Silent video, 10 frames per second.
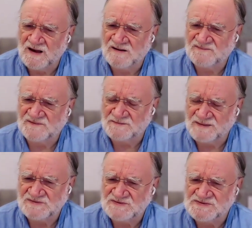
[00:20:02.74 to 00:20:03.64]
life and
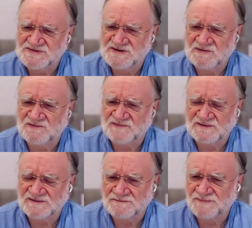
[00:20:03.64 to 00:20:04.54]
about yourself
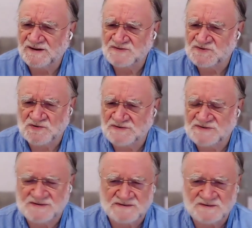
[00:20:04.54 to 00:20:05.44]
and being a
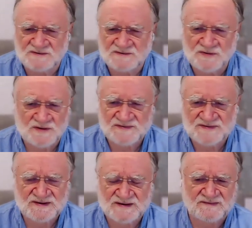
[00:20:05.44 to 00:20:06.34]
doctor and all those
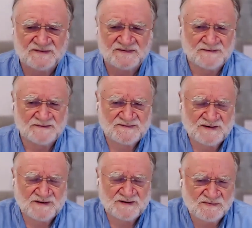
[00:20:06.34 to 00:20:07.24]
things, you know.
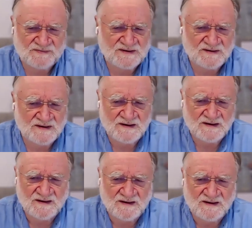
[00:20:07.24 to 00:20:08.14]
So I don't think
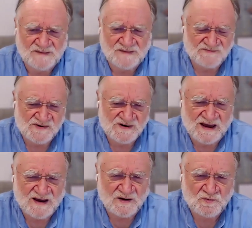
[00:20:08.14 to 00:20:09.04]
it really
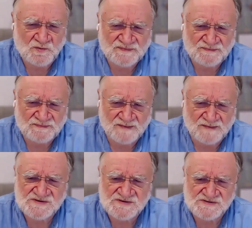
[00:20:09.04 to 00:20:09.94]
helps
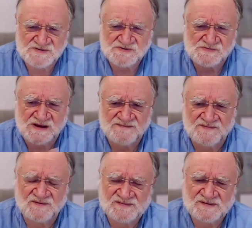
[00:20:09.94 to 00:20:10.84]
much to
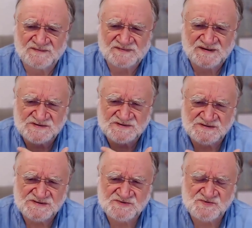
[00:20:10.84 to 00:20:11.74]
give yourself such
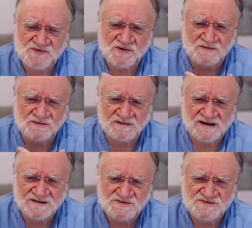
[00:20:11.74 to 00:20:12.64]
a strong
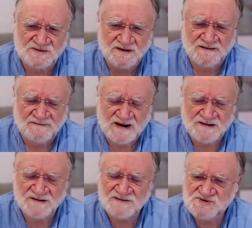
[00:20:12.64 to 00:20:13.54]
kind of
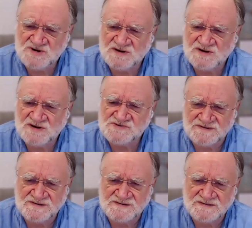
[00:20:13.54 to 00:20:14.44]
inner
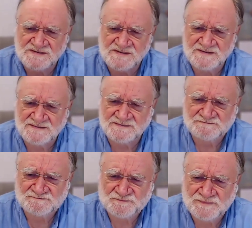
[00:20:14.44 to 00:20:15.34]
judgment. You know?